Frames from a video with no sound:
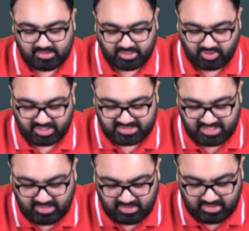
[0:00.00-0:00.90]
As you can
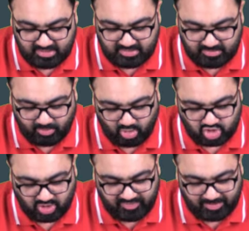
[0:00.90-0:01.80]
see,
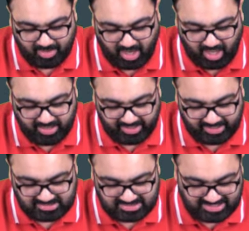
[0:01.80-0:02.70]
most of them are
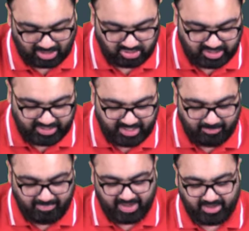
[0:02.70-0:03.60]
in South
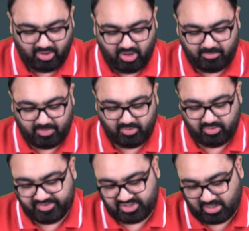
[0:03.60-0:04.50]
India, Mangalore,
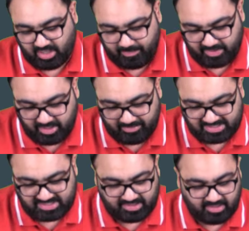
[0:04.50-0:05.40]
Padur, Vishakhapatnam,
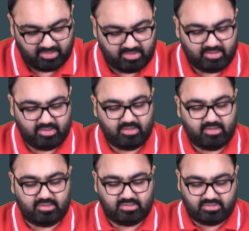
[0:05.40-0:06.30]
etc.
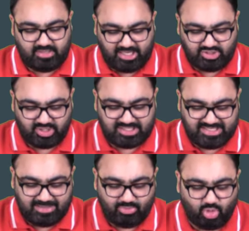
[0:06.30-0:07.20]
As you can
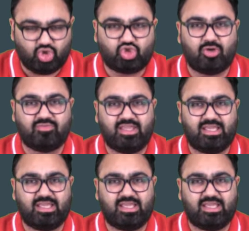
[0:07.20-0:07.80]
see, most of